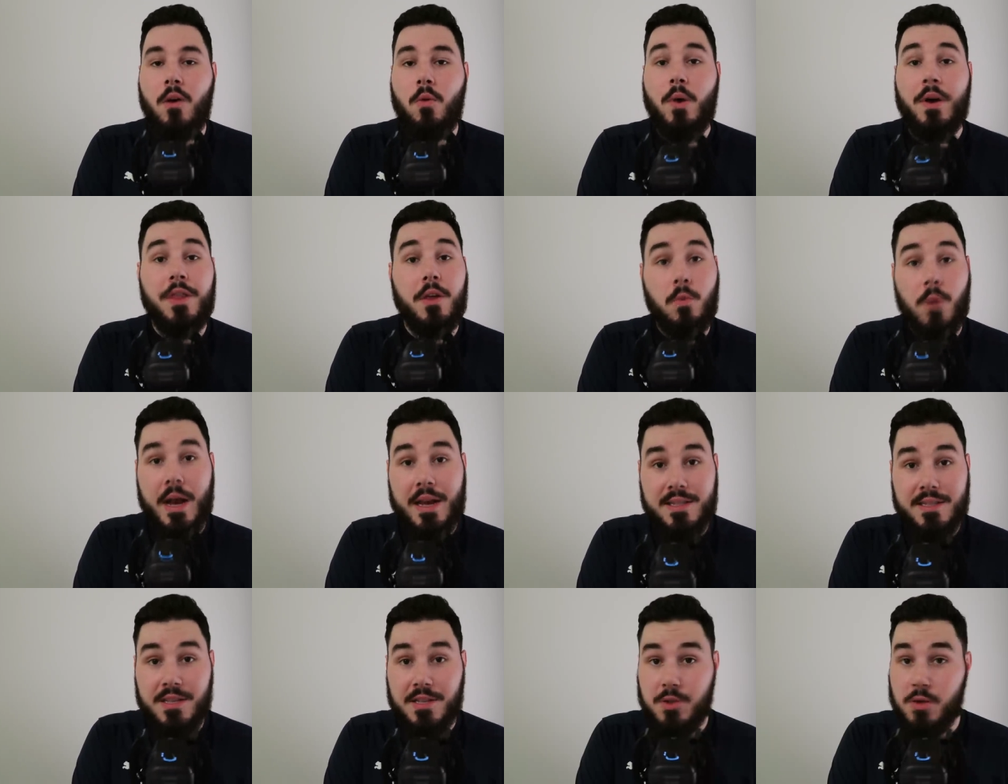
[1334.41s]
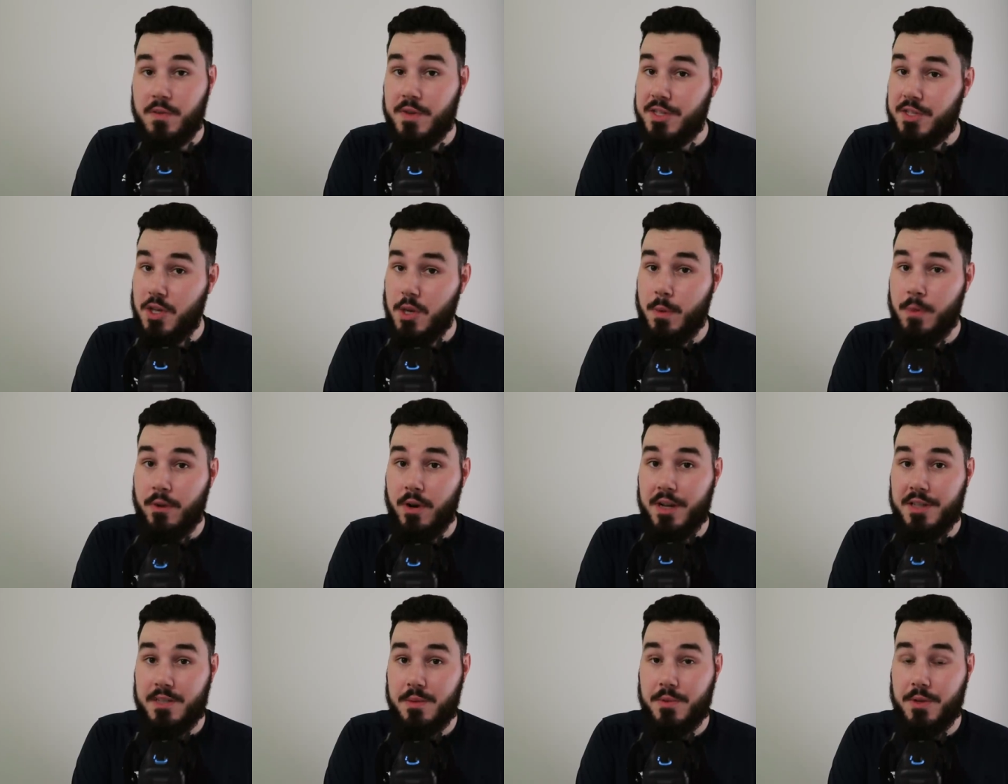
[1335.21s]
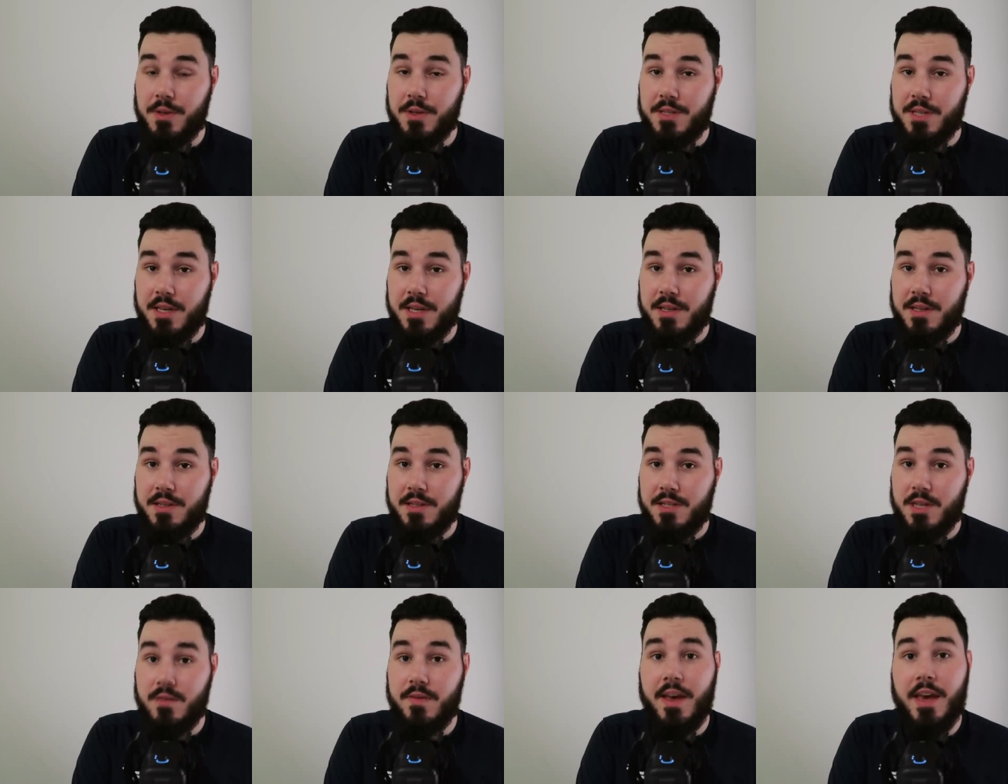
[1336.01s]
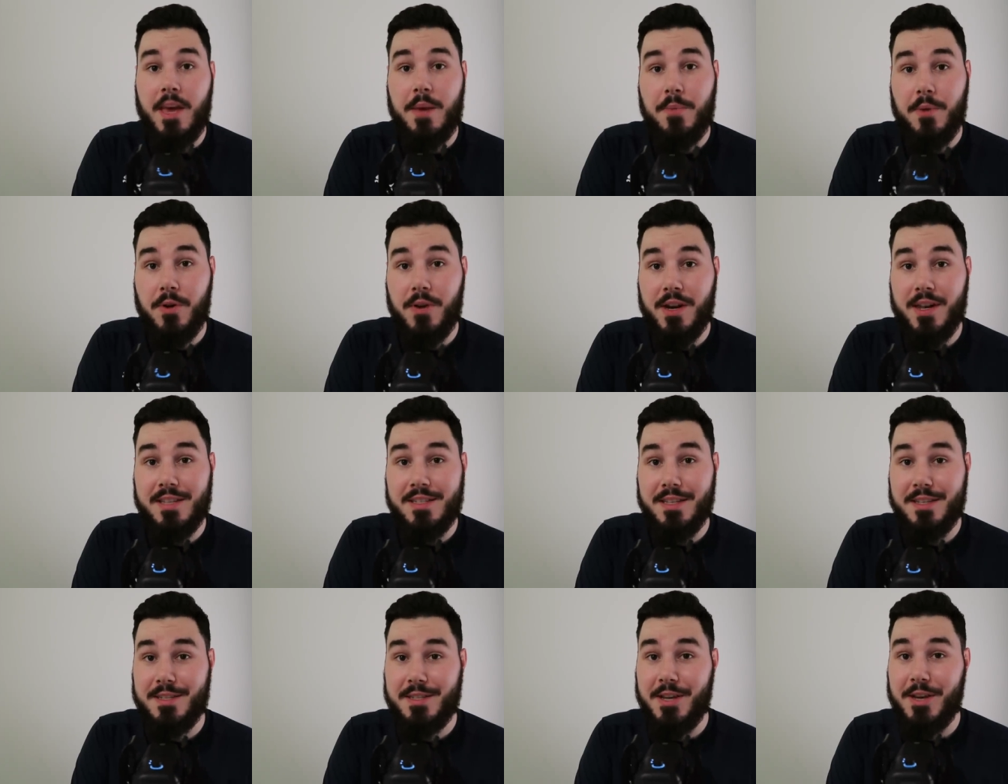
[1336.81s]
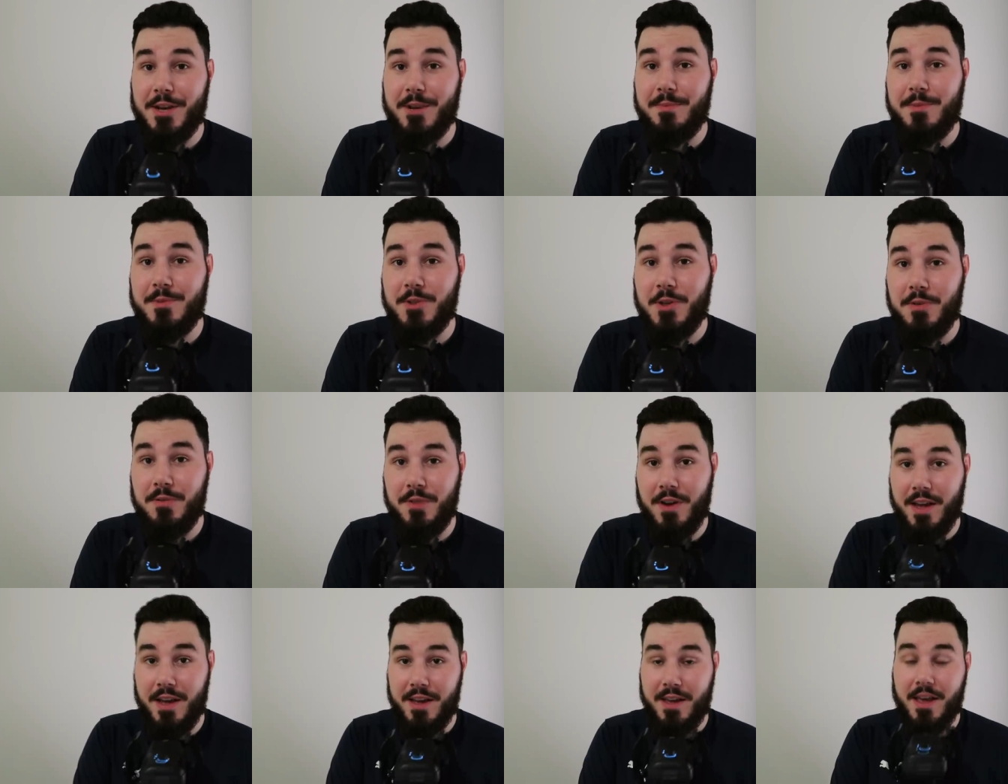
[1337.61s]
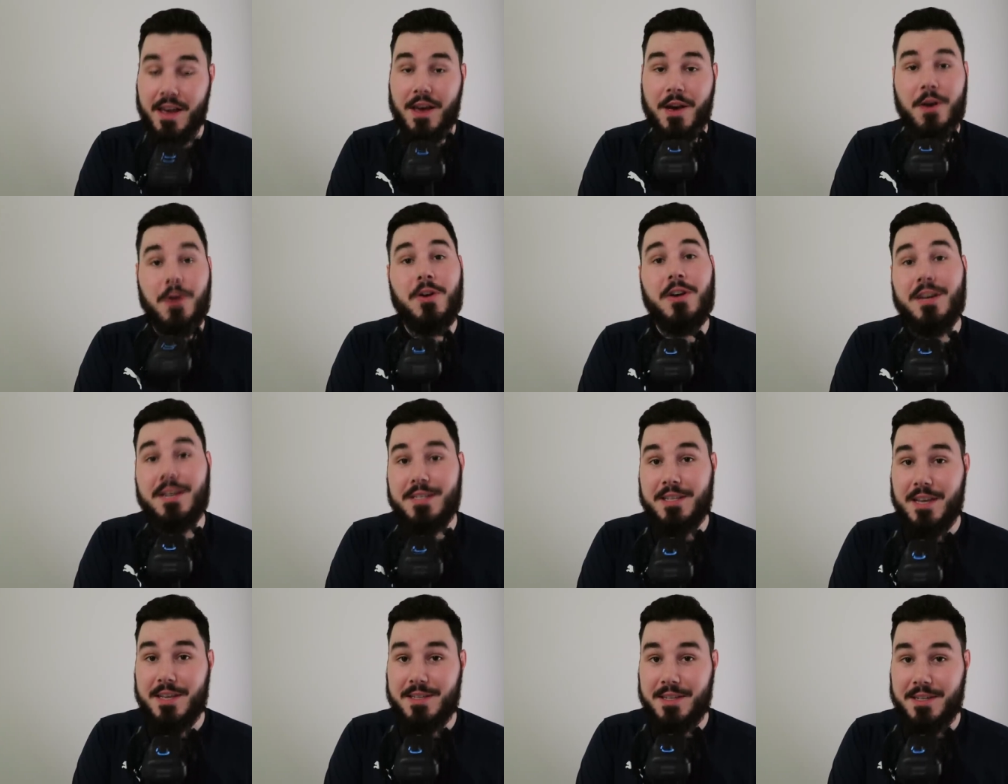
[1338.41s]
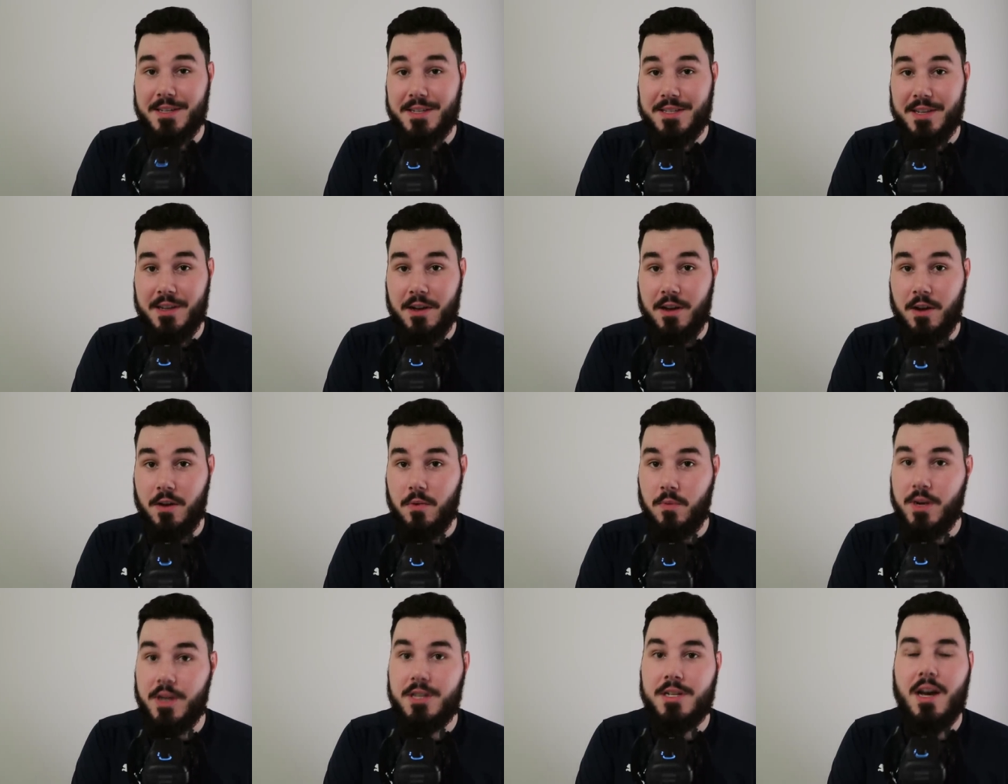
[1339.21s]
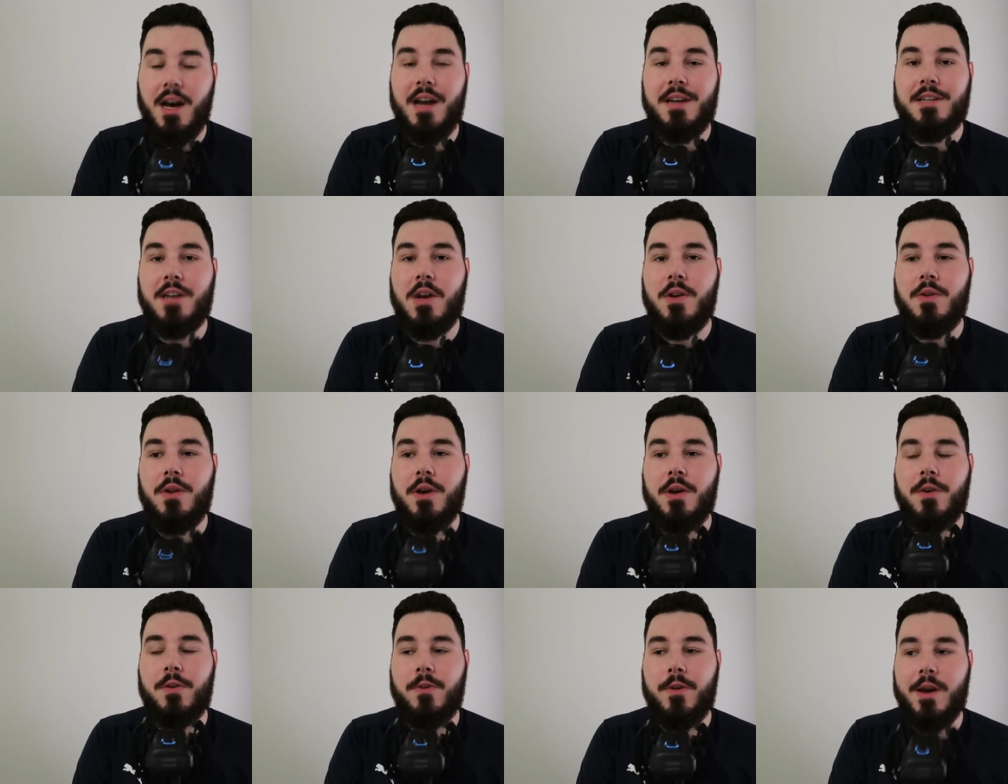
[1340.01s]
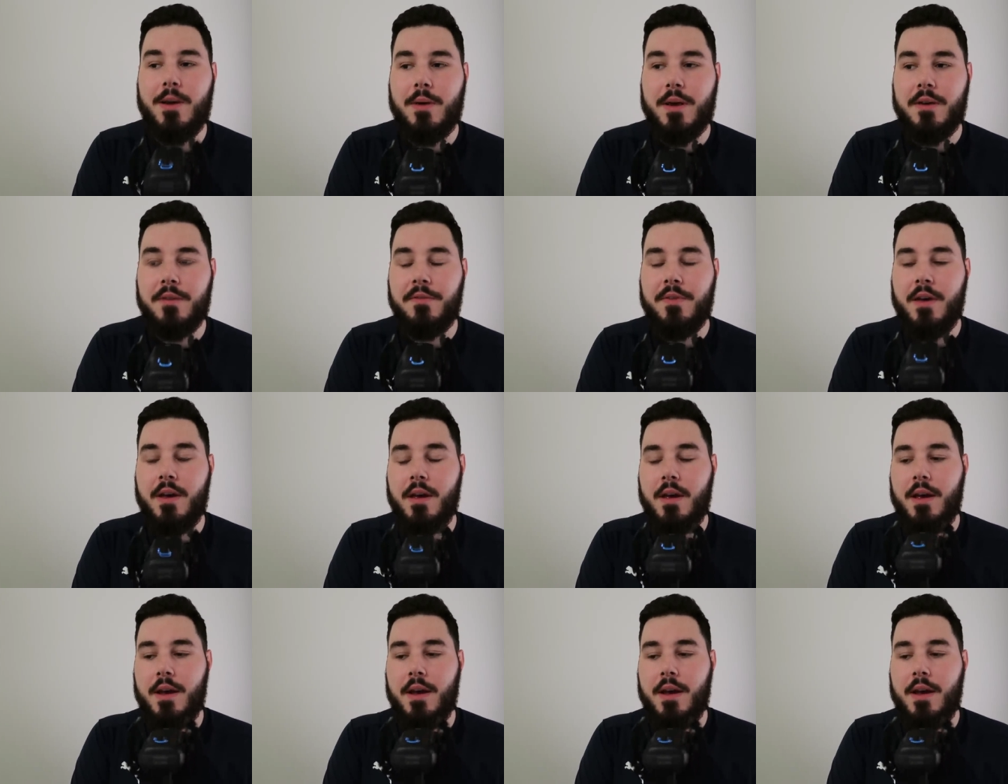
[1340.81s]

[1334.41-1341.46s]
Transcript: well, the West does all these human rights abuses, so they're hypocrites in terms of like criticizing Qatar, which I don't agree with